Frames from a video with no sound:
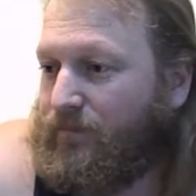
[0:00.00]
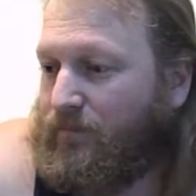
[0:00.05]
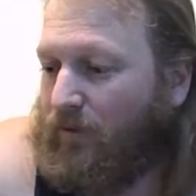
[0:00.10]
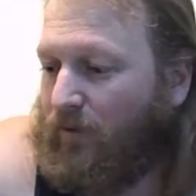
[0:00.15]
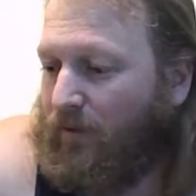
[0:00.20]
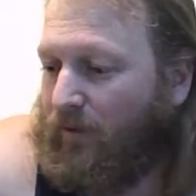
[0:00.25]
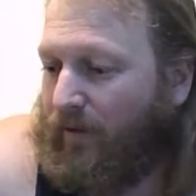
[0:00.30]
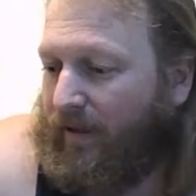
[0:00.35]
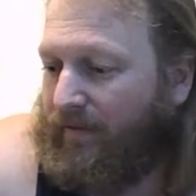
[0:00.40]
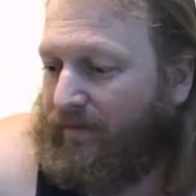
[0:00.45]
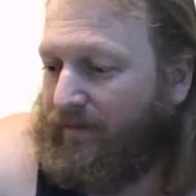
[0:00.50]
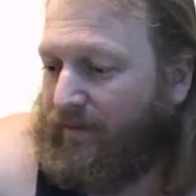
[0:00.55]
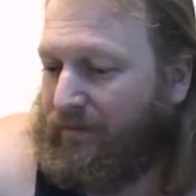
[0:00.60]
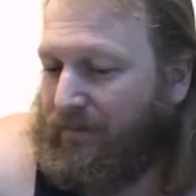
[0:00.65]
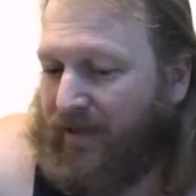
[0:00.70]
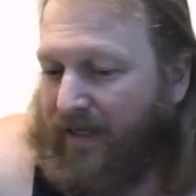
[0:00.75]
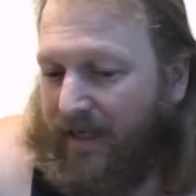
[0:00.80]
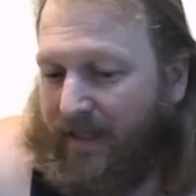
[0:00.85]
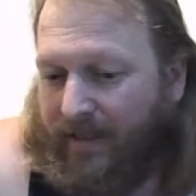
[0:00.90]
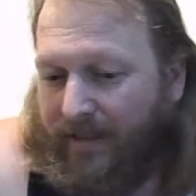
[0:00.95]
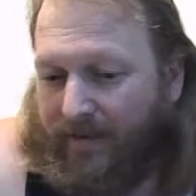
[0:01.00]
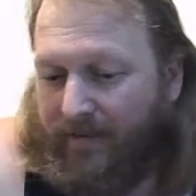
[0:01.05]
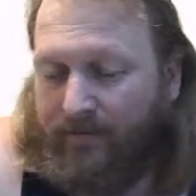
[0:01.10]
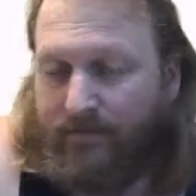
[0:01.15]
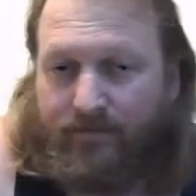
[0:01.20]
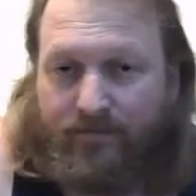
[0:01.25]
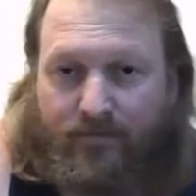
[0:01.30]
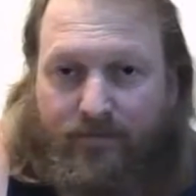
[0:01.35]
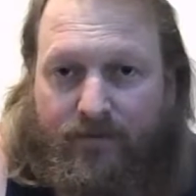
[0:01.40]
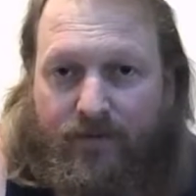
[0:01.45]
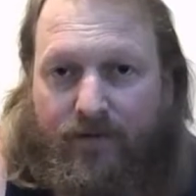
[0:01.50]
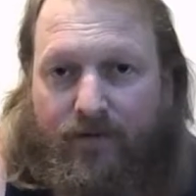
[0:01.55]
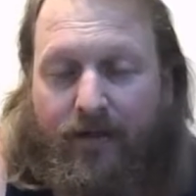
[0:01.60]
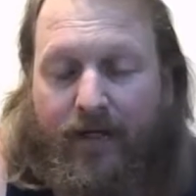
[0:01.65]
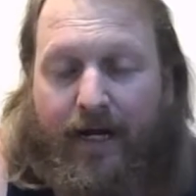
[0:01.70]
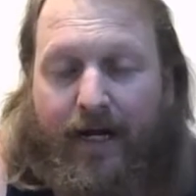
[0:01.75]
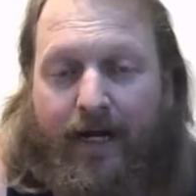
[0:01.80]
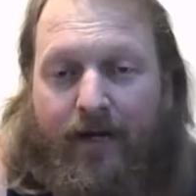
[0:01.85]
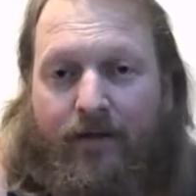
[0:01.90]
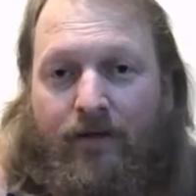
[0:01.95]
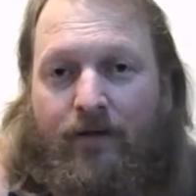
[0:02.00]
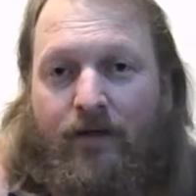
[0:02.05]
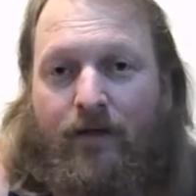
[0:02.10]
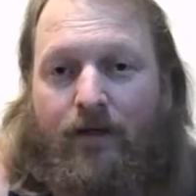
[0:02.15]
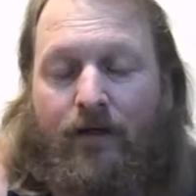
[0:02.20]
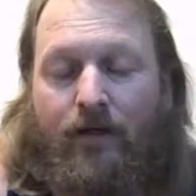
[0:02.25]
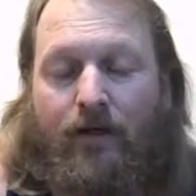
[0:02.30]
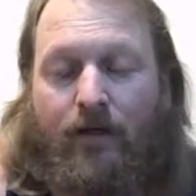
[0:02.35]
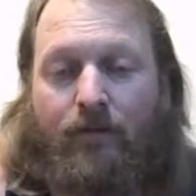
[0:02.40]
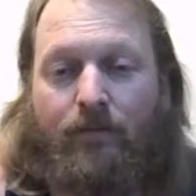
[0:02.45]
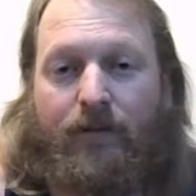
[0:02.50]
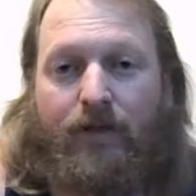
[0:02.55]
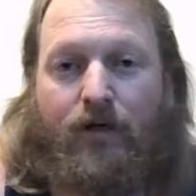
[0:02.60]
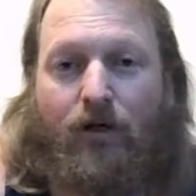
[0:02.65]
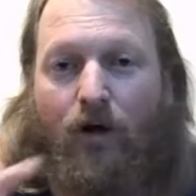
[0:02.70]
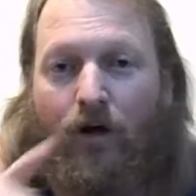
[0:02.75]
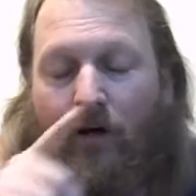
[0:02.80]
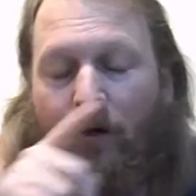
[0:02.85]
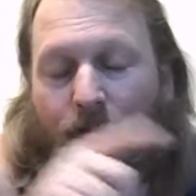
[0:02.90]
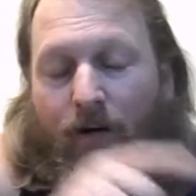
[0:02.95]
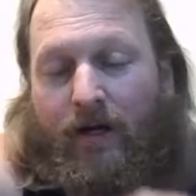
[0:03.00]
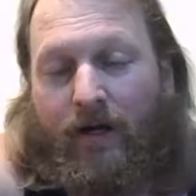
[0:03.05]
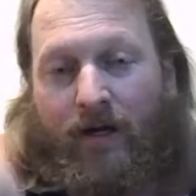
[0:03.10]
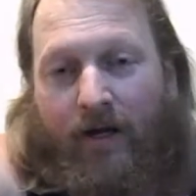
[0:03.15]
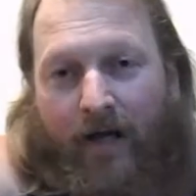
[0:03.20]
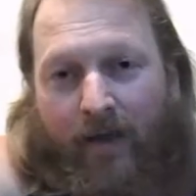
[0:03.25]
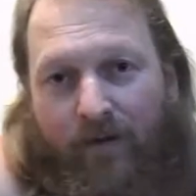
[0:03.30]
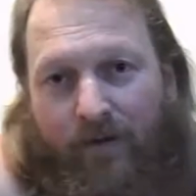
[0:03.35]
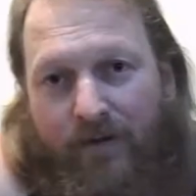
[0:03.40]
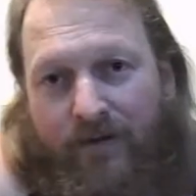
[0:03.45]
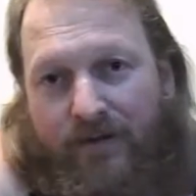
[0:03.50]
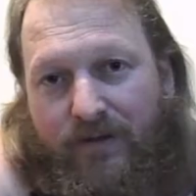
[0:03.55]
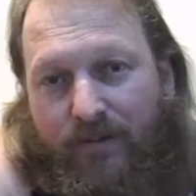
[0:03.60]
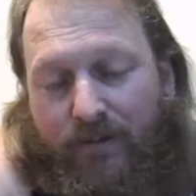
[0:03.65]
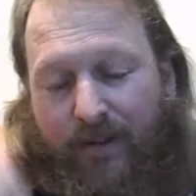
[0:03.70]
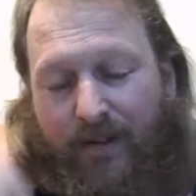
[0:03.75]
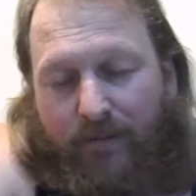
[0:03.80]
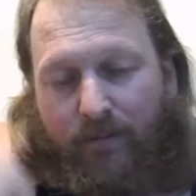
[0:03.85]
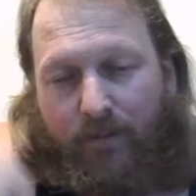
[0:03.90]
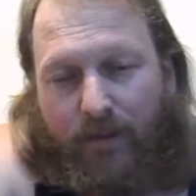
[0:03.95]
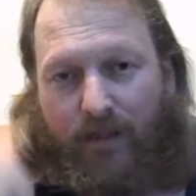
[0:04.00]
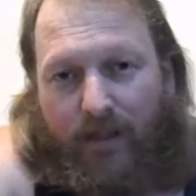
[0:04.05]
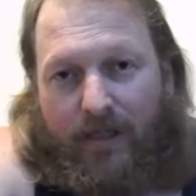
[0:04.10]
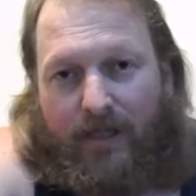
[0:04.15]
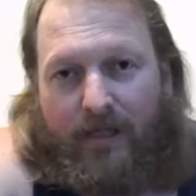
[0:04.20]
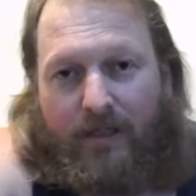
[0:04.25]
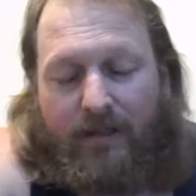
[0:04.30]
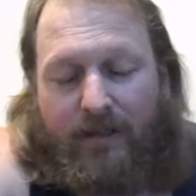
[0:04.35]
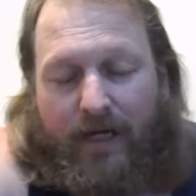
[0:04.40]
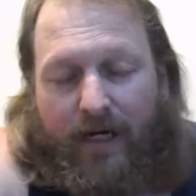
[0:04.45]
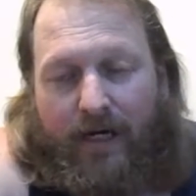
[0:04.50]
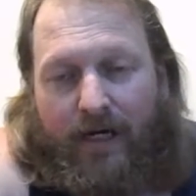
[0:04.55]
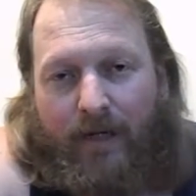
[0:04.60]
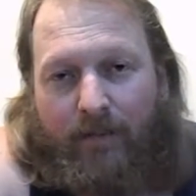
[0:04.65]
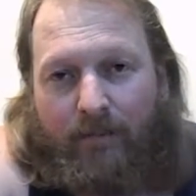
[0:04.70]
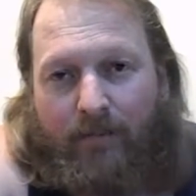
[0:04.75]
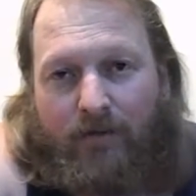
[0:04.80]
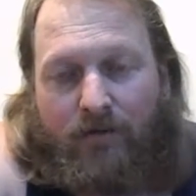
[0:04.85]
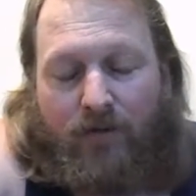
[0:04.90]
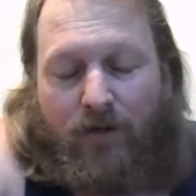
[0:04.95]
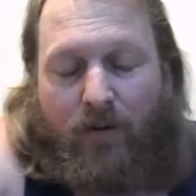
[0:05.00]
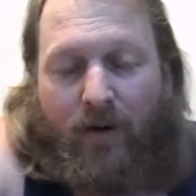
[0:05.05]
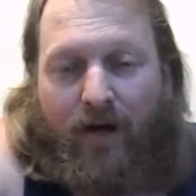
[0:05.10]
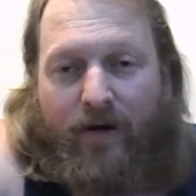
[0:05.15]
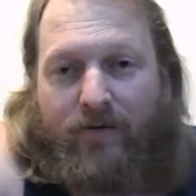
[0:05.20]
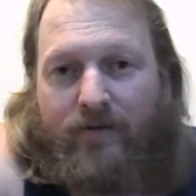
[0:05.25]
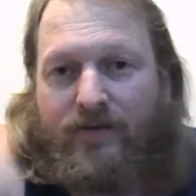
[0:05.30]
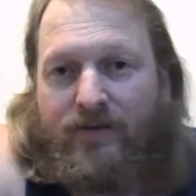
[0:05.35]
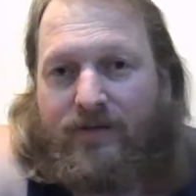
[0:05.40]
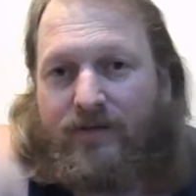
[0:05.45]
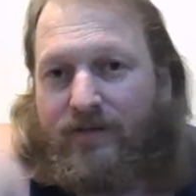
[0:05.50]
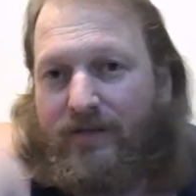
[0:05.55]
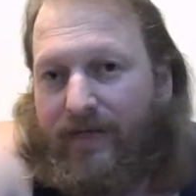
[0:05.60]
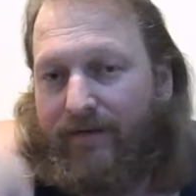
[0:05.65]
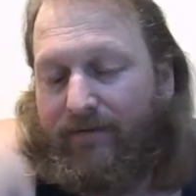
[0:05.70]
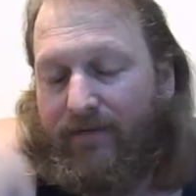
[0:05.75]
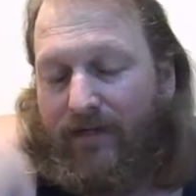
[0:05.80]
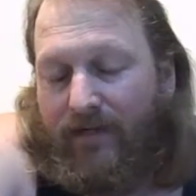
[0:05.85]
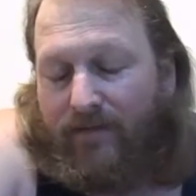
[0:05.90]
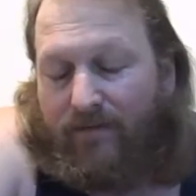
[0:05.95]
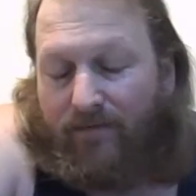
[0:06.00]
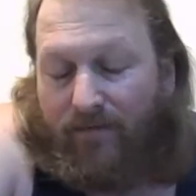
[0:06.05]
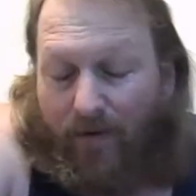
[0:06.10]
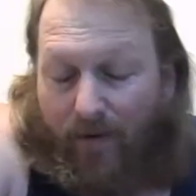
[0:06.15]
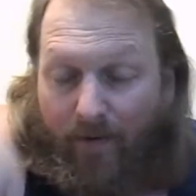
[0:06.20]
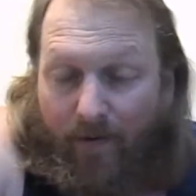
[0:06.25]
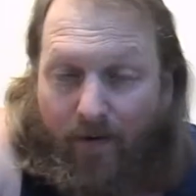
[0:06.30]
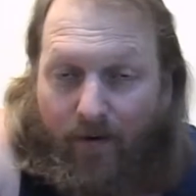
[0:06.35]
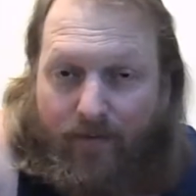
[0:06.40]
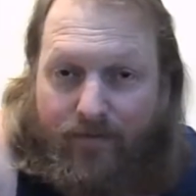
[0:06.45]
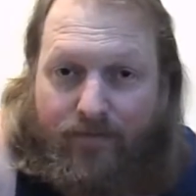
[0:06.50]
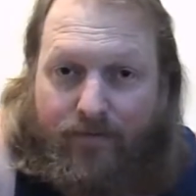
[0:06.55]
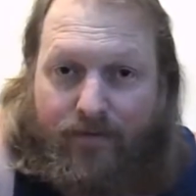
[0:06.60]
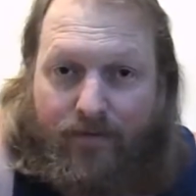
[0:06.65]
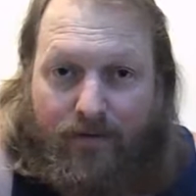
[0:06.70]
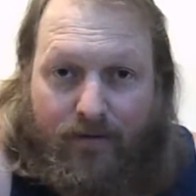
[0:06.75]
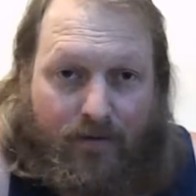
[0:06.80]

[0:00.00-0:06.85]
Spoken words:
All the way from Kenya. Anyhow, be kind to one another. This has been Beer Year Day number 275.